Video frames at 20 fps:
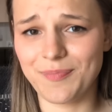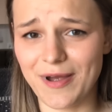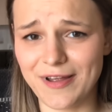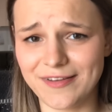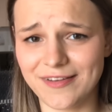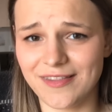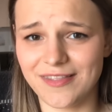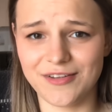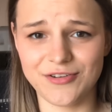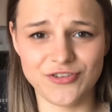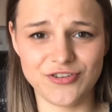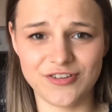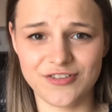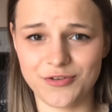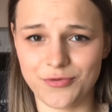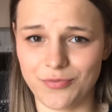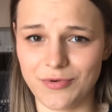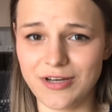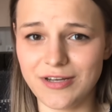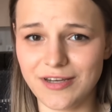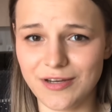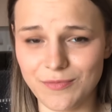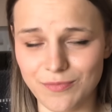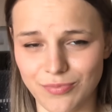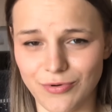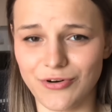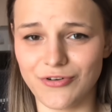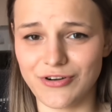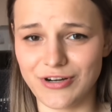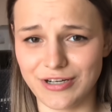better than just reading
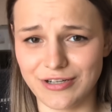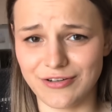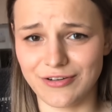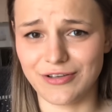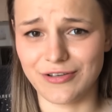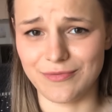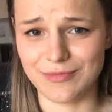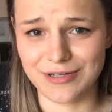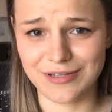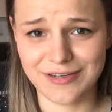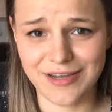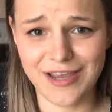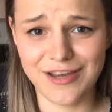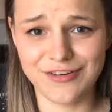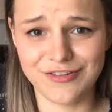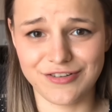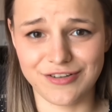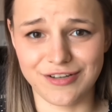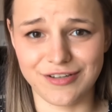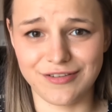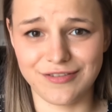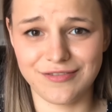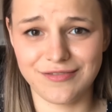boring documentation.